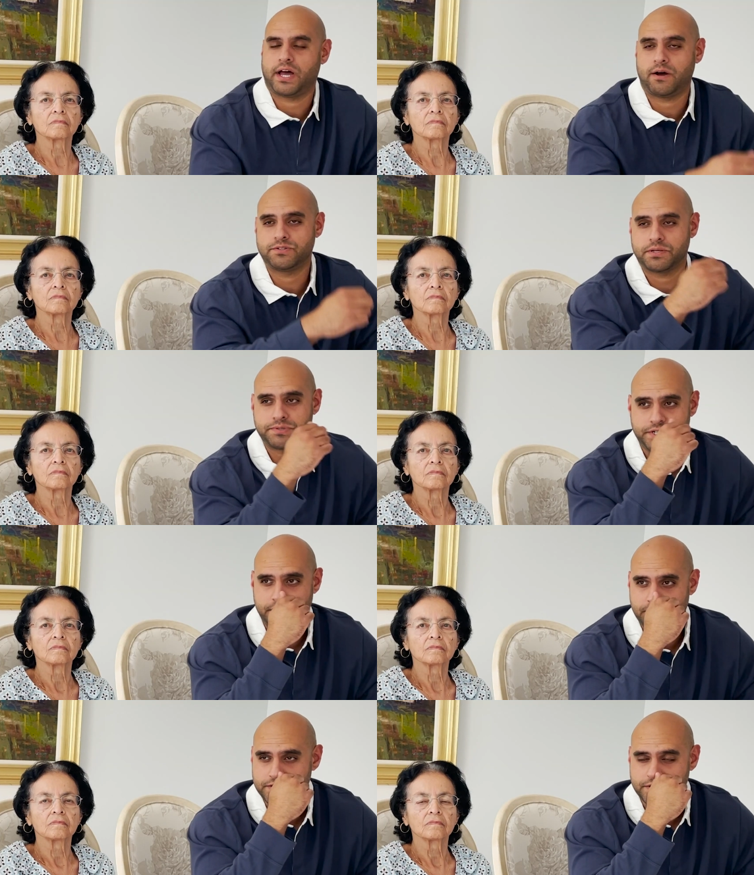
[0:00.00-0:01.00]
Speaker 1: I was
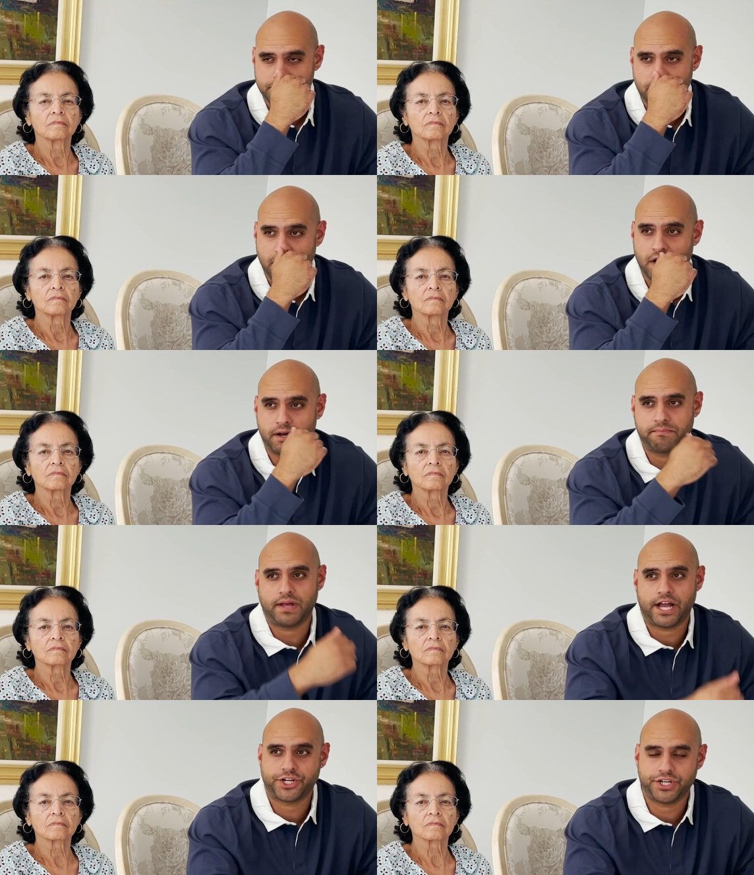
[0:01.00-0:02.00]
upstairs um,
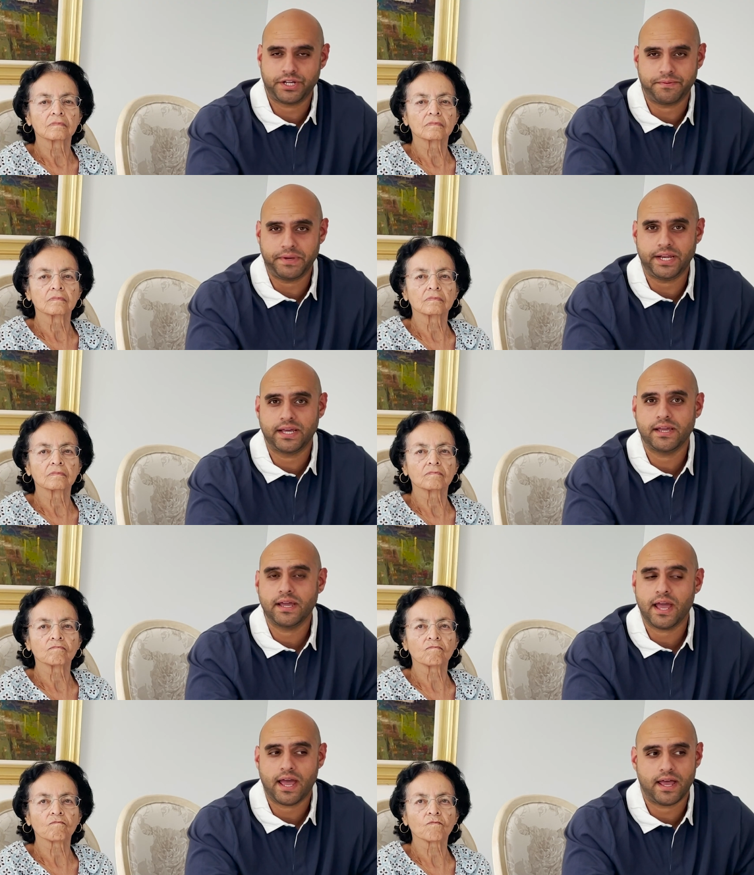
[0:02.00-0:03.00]
actually in a
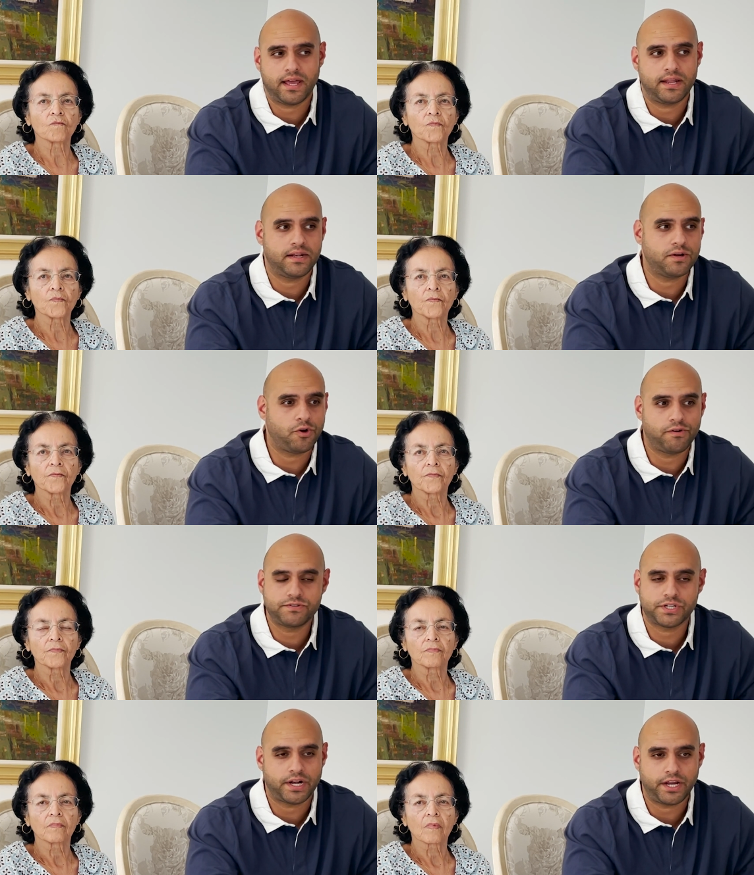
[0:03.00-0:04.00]
meeting, and all of
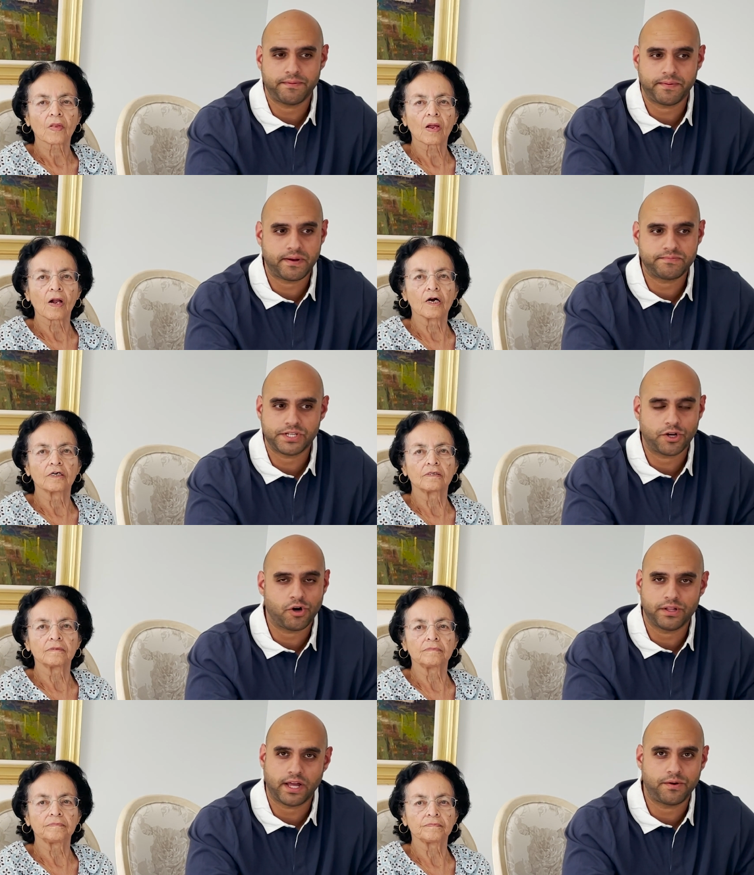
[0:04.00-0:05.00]
a sudden I hear my mom say,
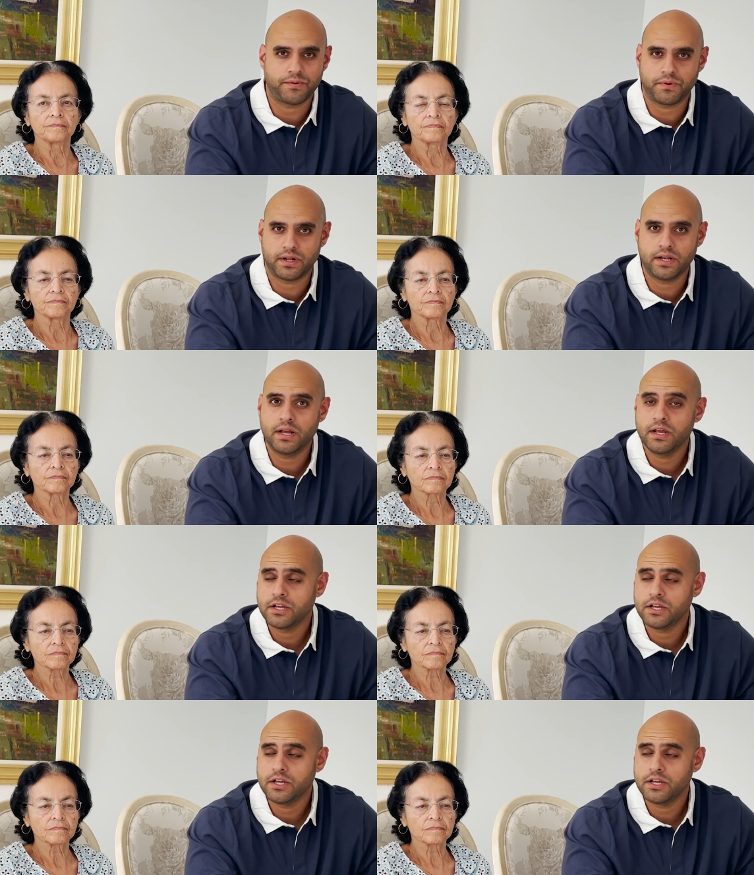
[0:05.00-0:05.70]
Call 911.